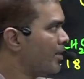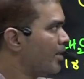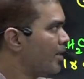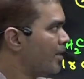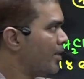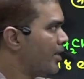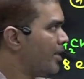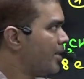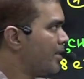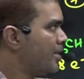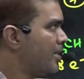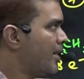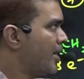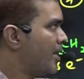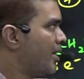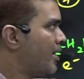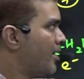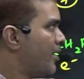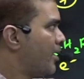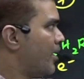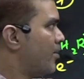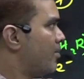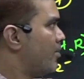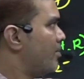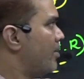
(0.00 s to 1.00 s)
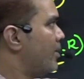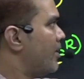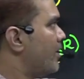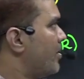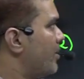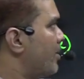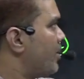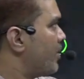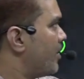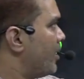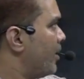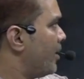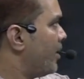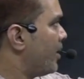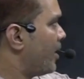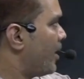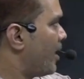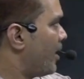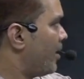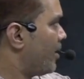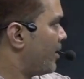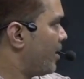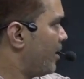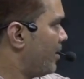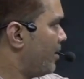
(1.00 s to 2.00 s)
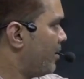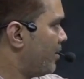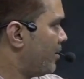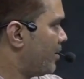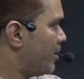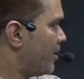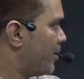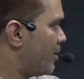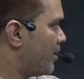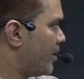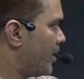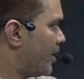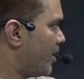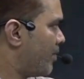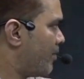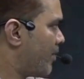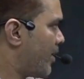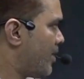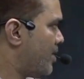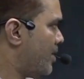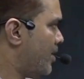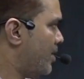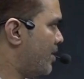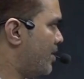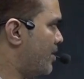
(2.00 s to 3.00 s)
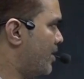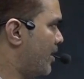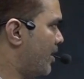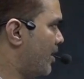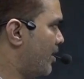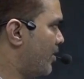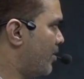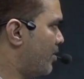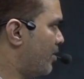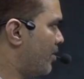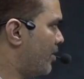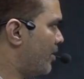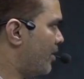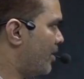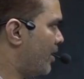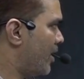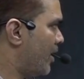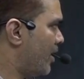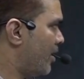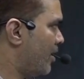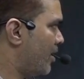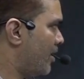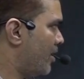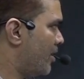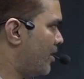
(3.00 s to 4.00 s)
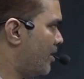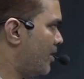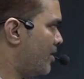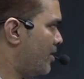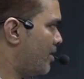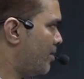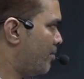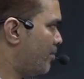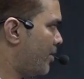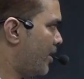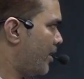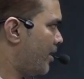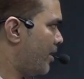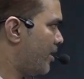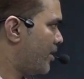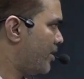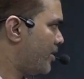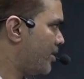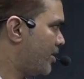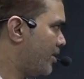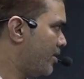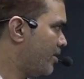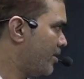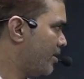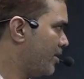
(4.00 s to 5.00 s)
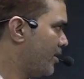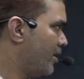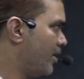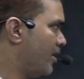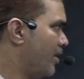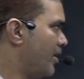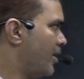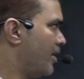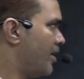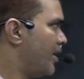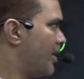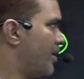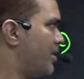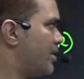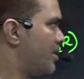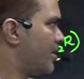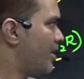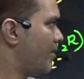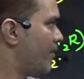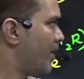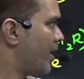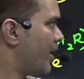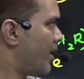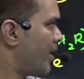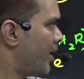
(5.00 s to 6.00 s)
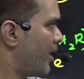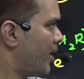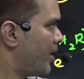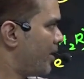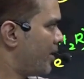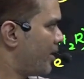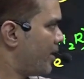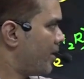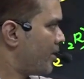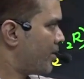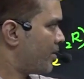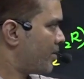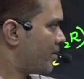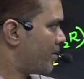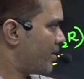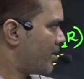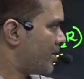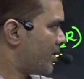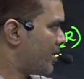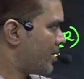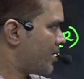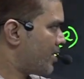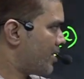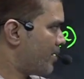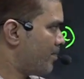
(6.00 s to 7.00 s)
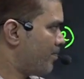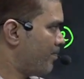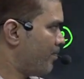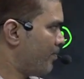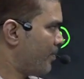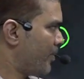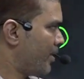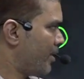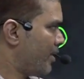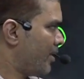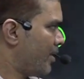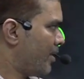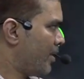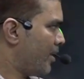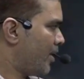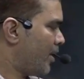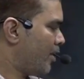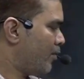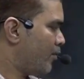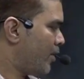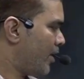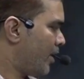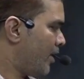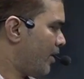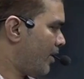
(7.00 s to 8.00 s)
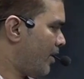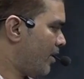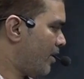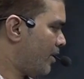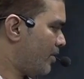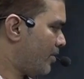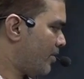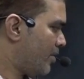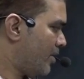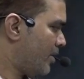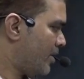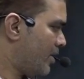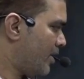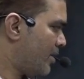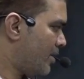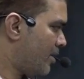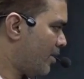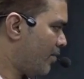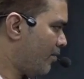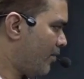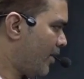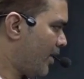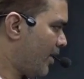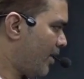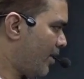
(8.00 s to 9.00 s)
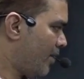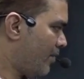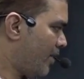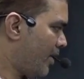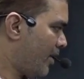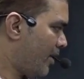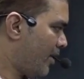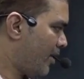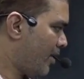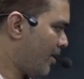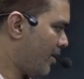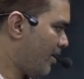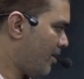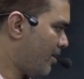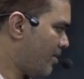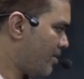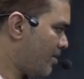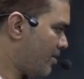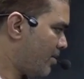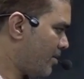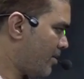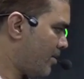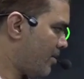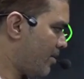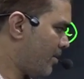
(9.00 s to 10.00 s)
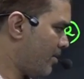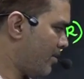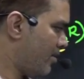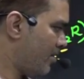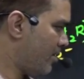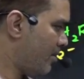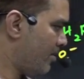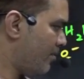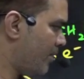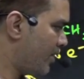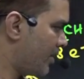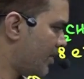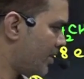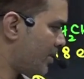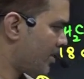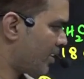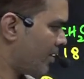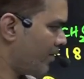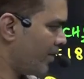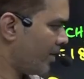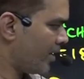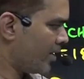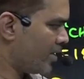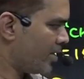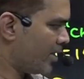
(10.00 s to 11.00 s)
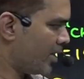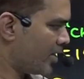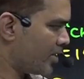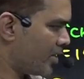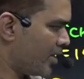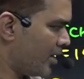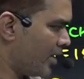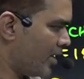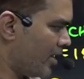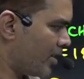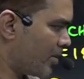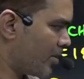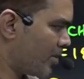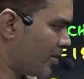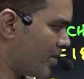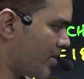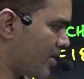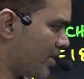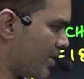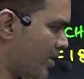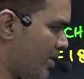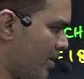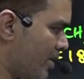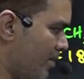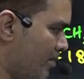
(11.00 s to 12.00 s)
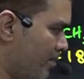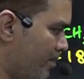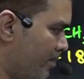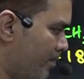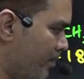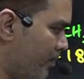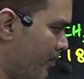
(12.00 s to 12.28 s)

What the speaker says: It is adding on to the alkene, and once it is adding on to the alkene, it is a pi addition. It is giving an 18 electron system. After 18 electron system, we have an alkene insertion, which is giving a 16 electron system.